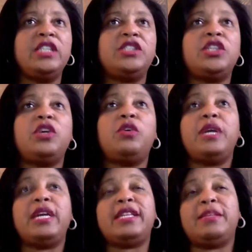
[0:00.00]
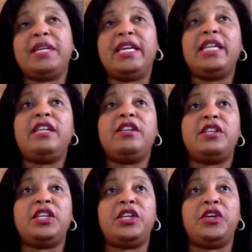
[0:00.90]
So at the beginning of
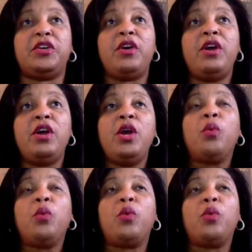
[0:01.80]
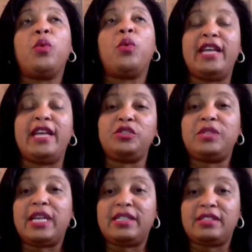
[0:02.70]
the year, where I had
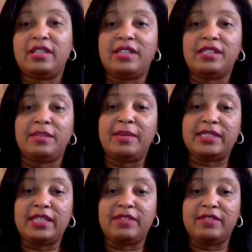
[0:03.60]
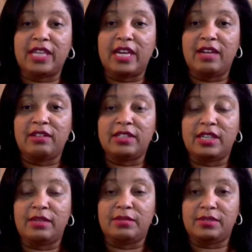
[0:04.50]
$2,000 in my savings account because
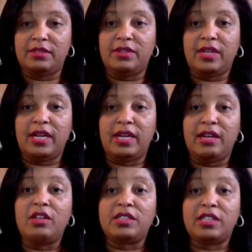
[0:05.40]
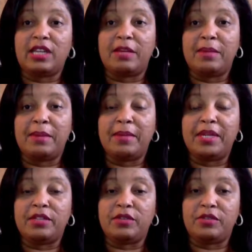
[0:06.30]
I was, I had lost a lot of my
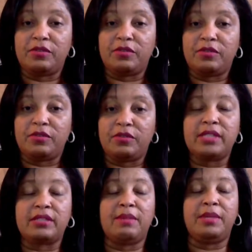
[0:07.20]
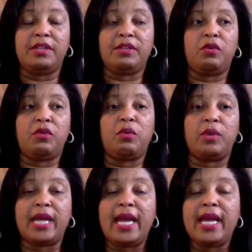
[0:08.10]
money during the
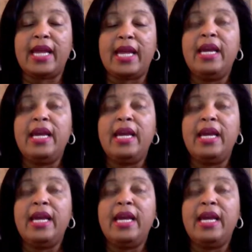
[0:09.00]
401k.